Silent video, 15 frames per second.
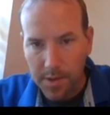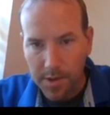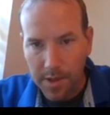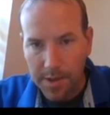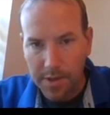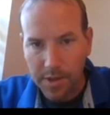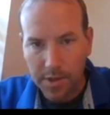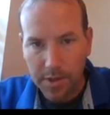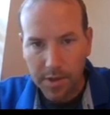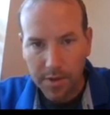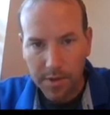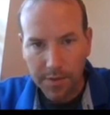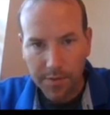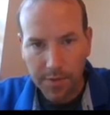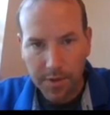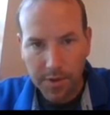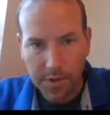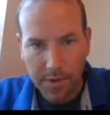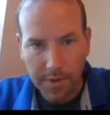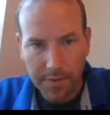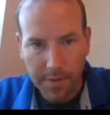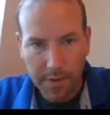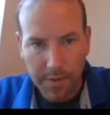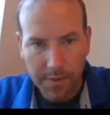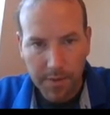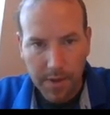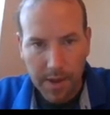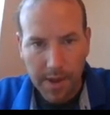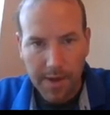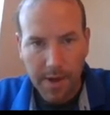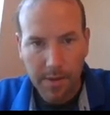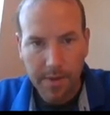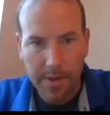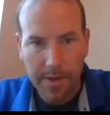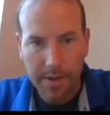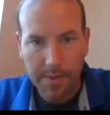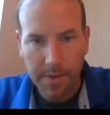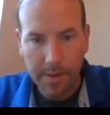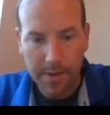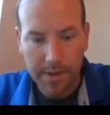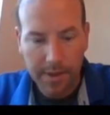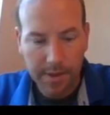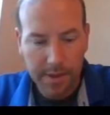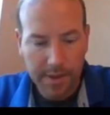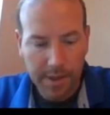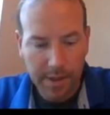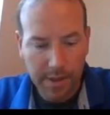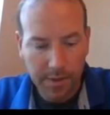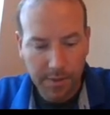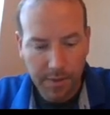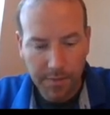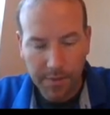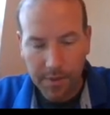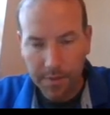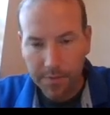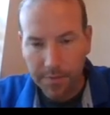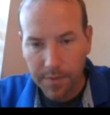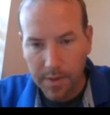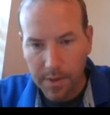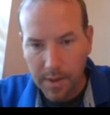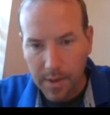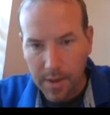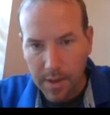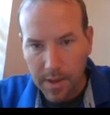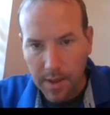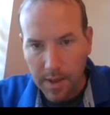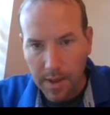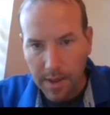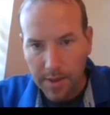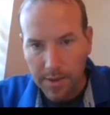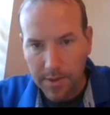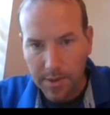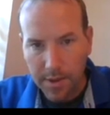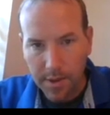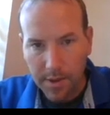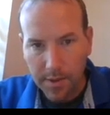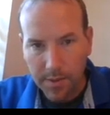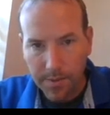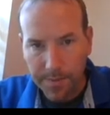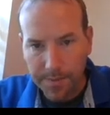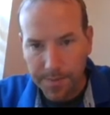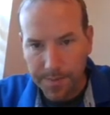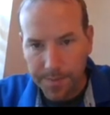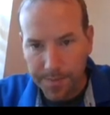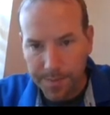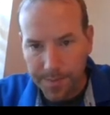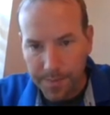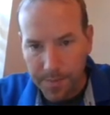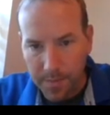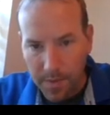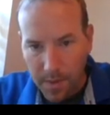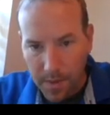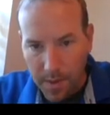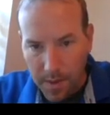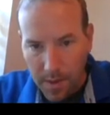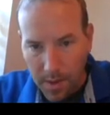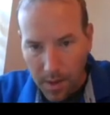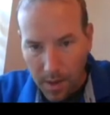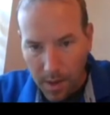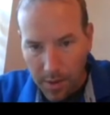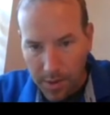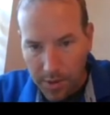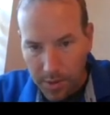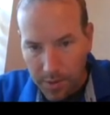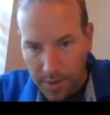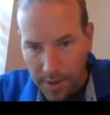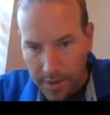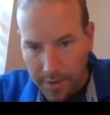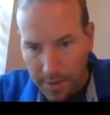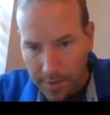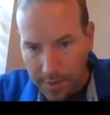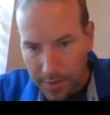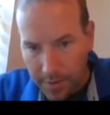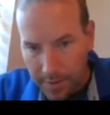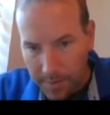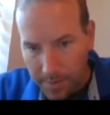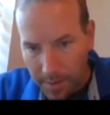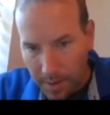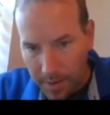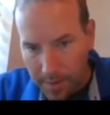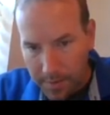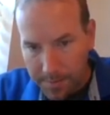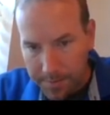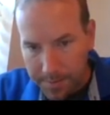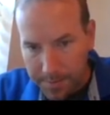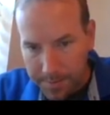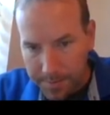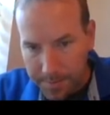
that's just the first derivative, and now we need to be able to take the second derivative. And so I'll show that down here at the bottom,